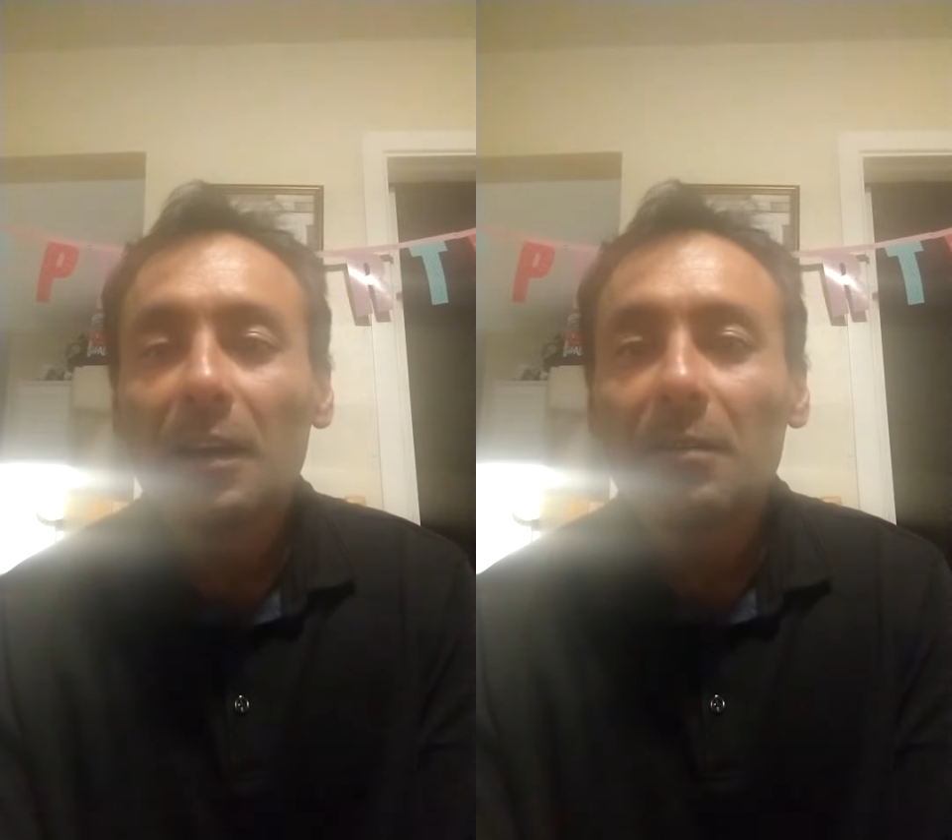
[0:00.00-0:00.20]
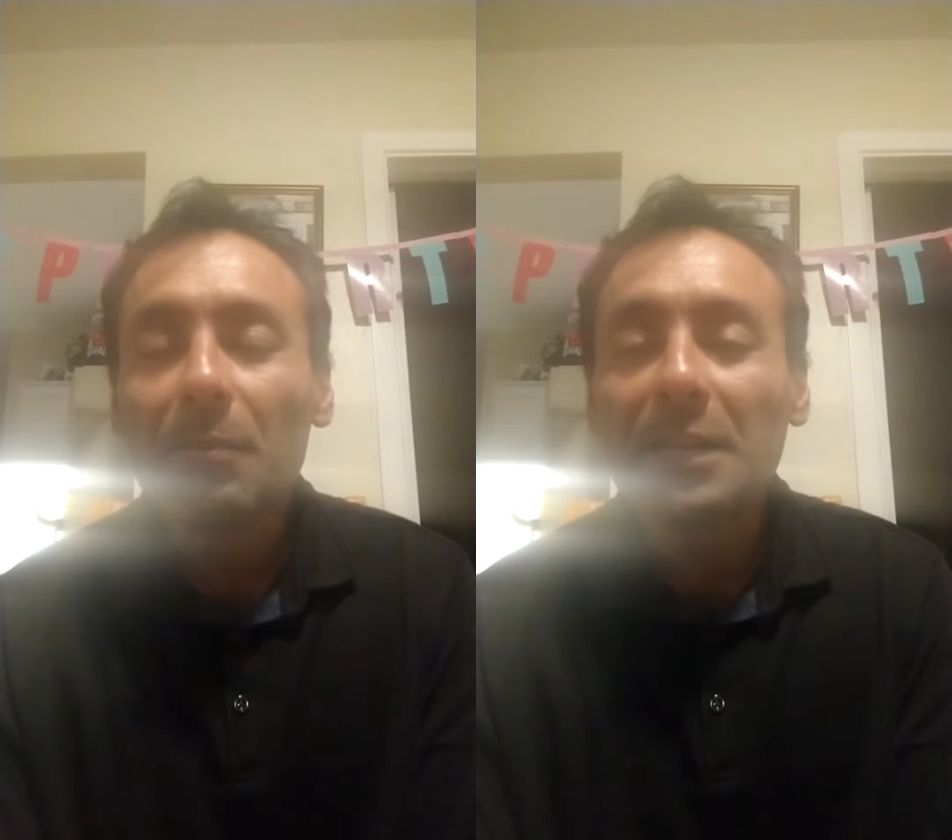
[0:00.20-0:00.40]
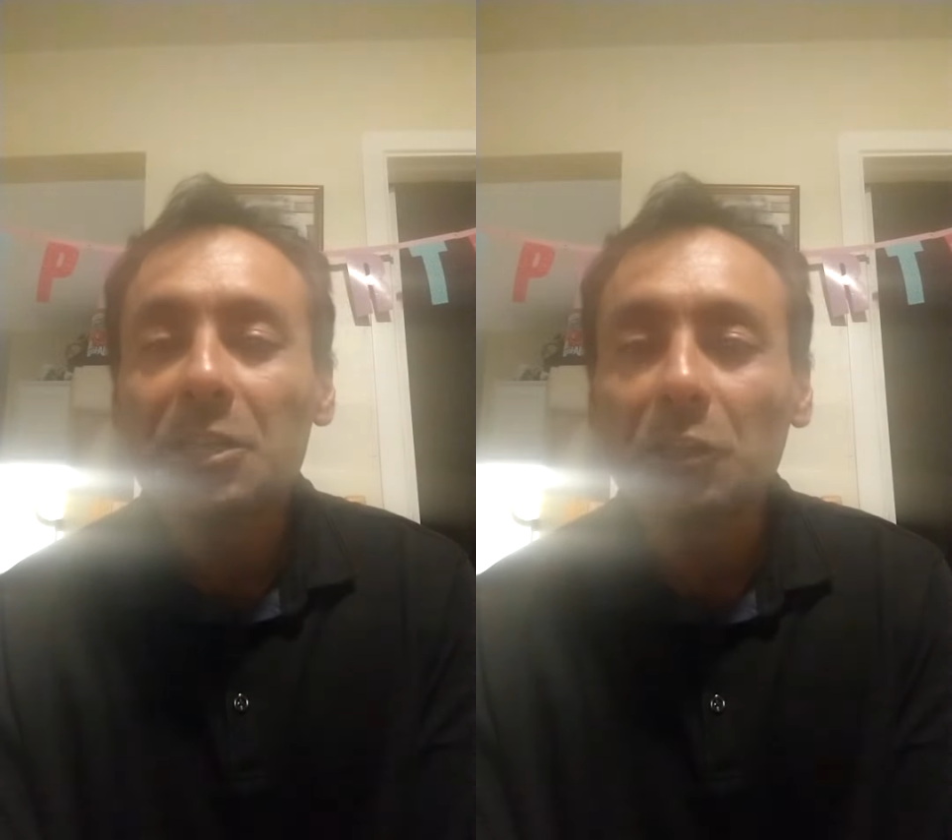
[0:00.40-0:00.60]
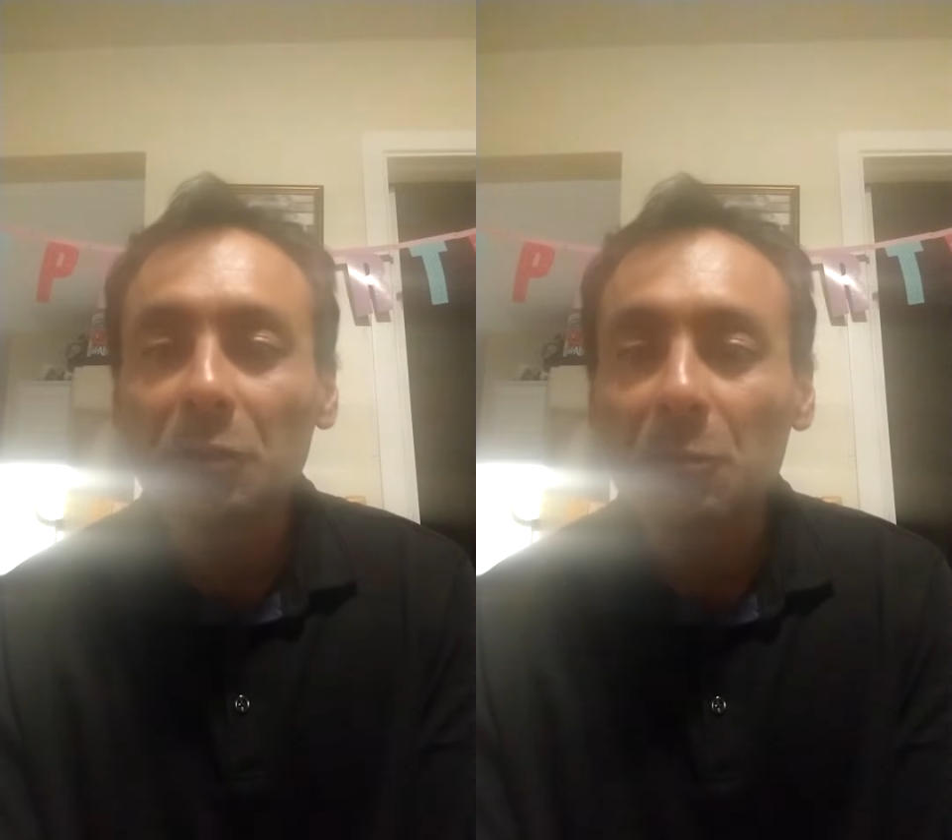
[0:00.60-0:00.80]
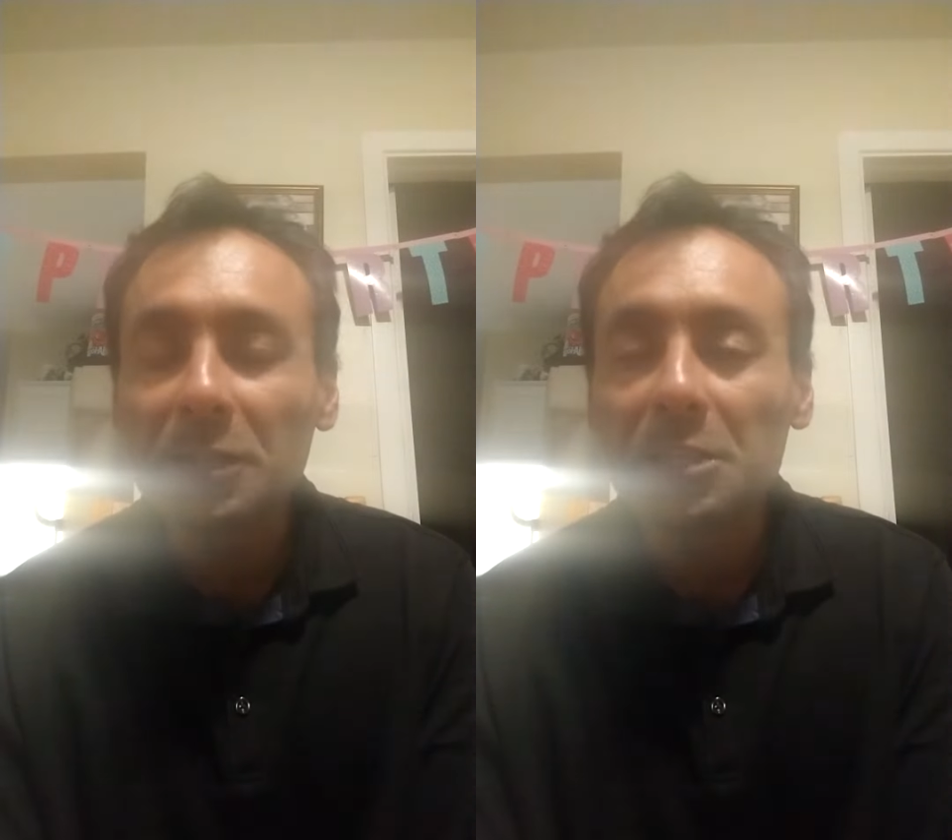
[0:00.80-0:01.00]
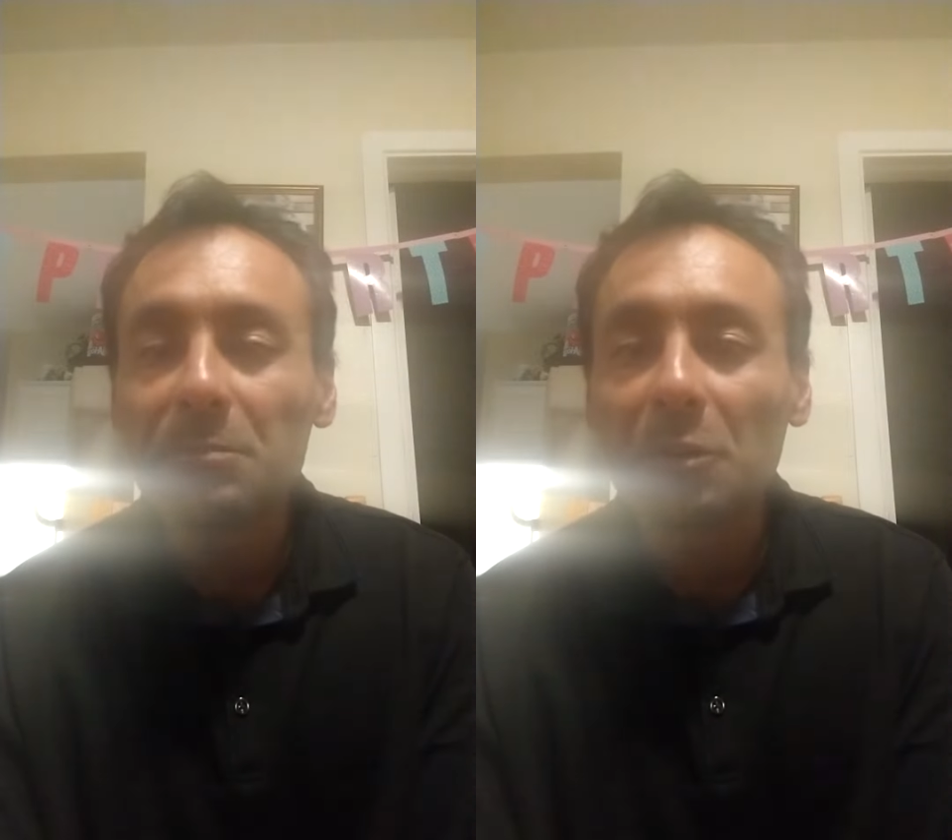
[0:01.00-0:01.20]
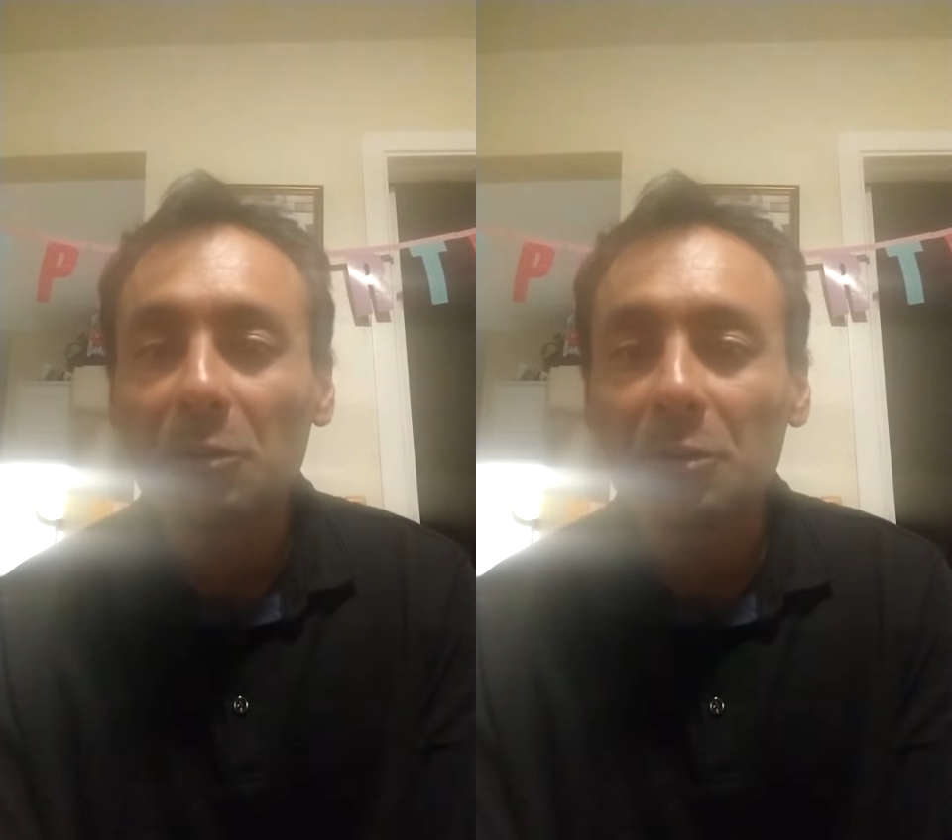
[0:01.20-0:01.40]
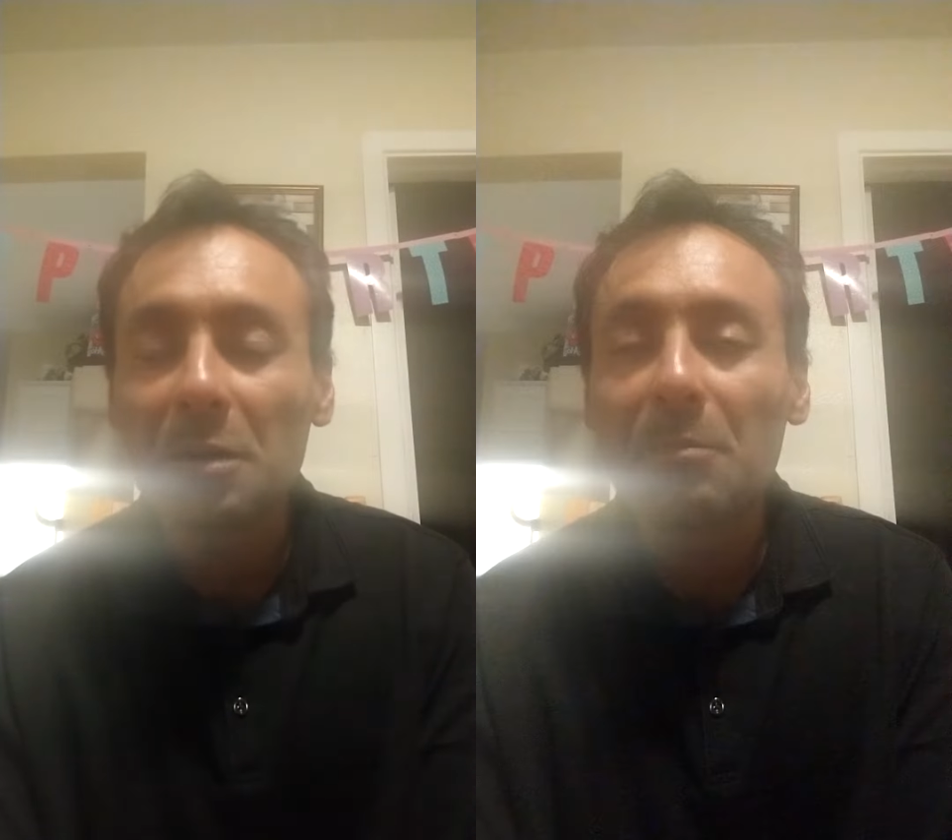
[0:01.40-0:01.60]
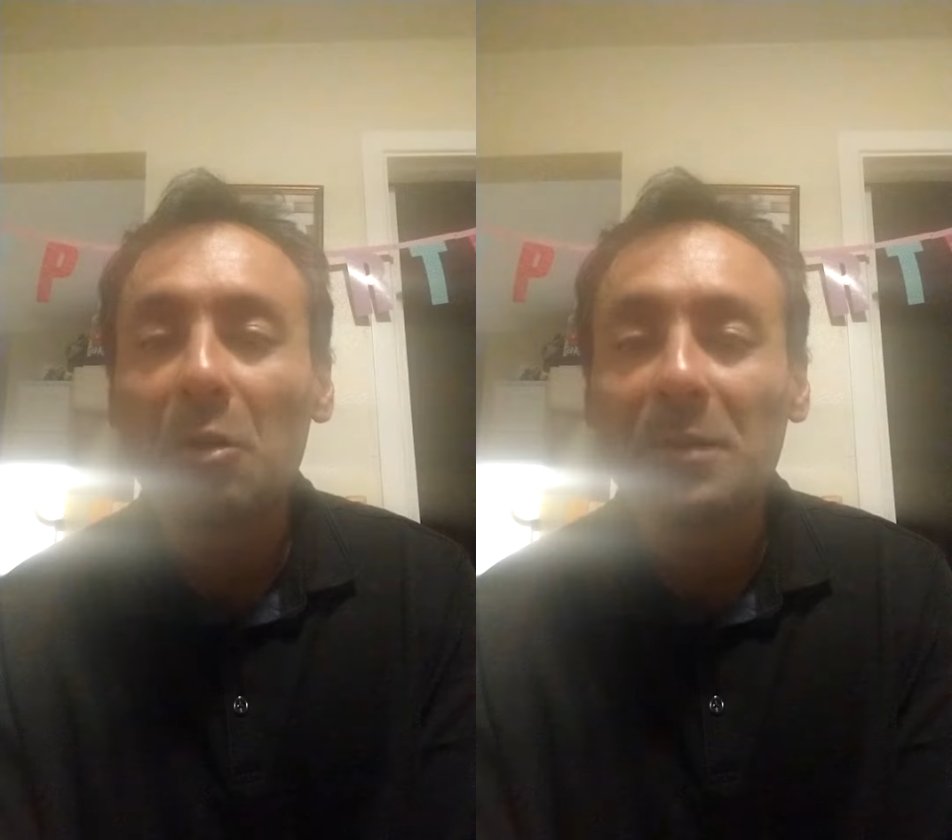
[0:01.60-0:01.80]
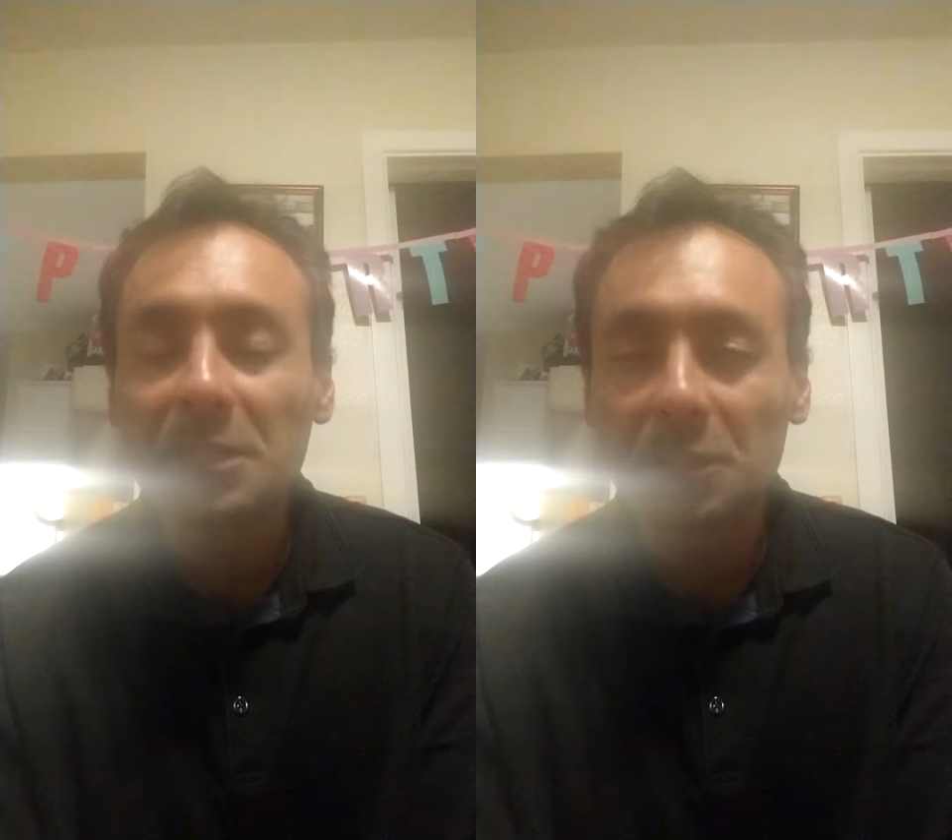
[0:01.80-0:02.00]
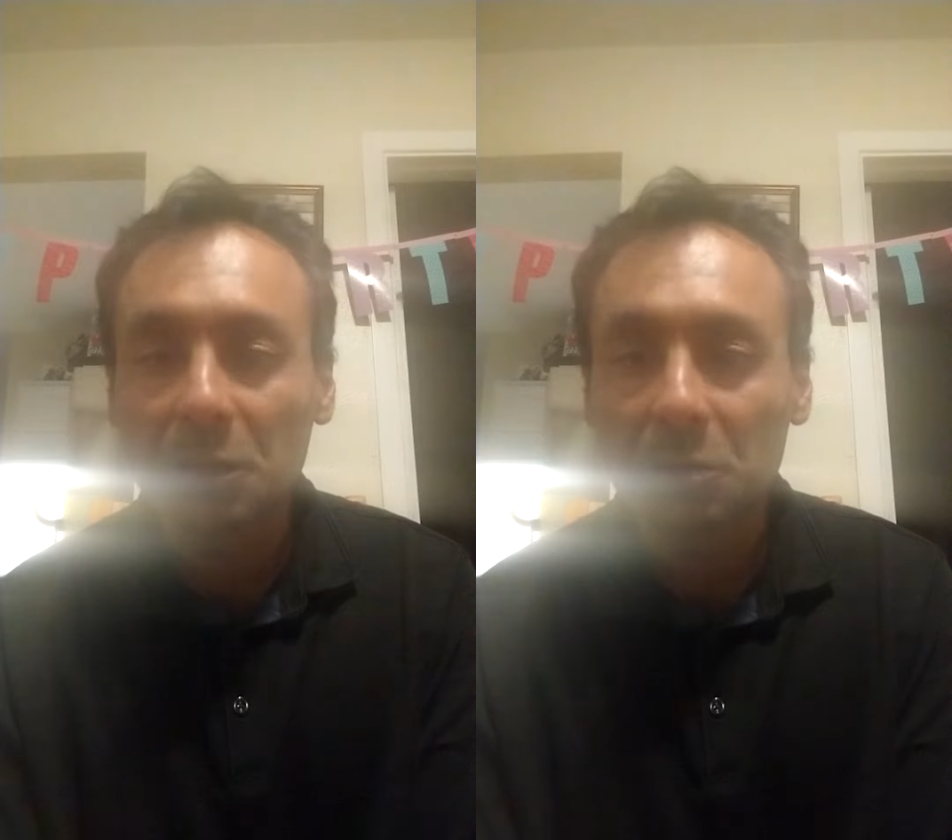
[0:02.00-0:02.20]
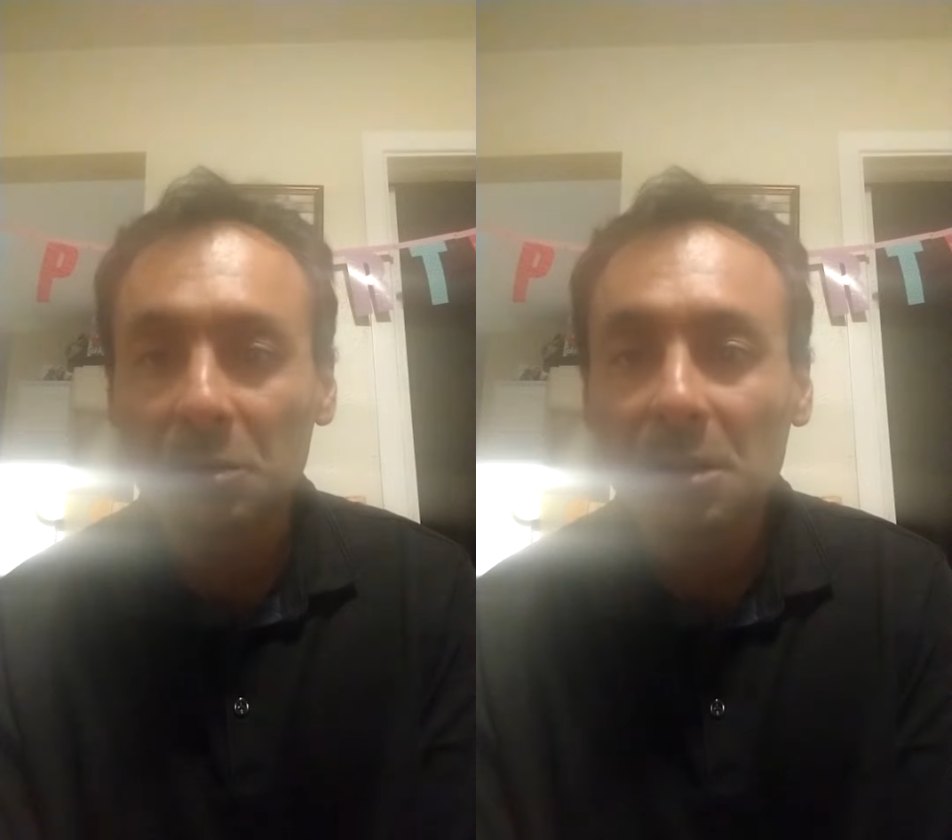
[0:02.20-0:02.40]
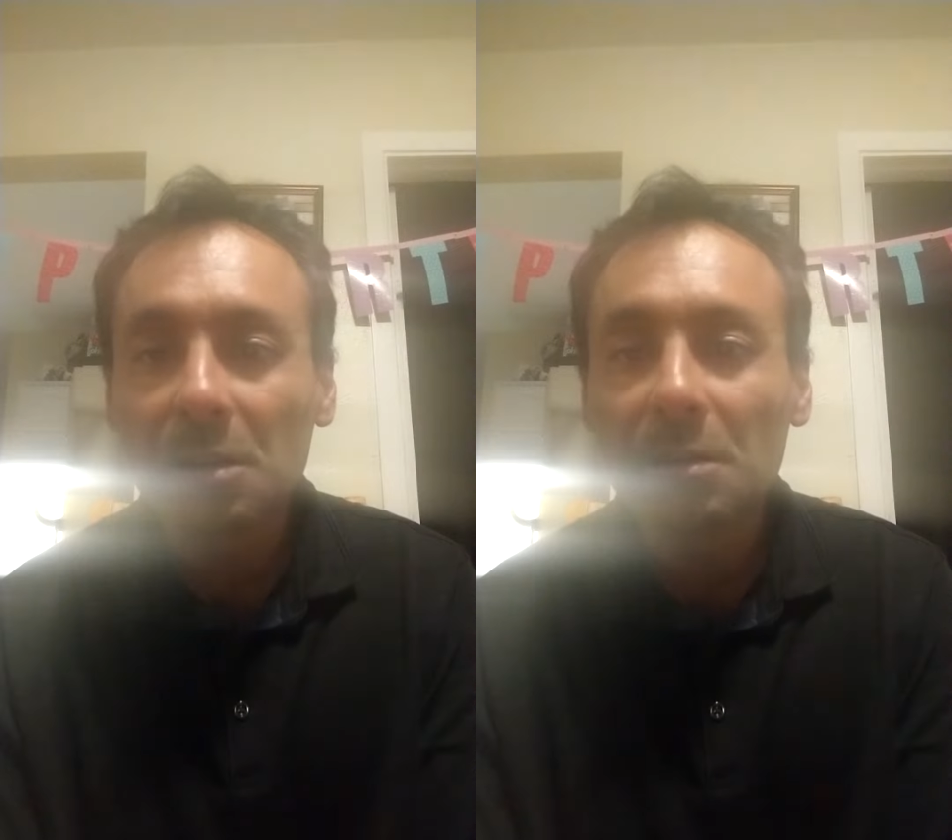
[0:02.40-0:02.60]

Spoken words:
My children were just murdered moments ago,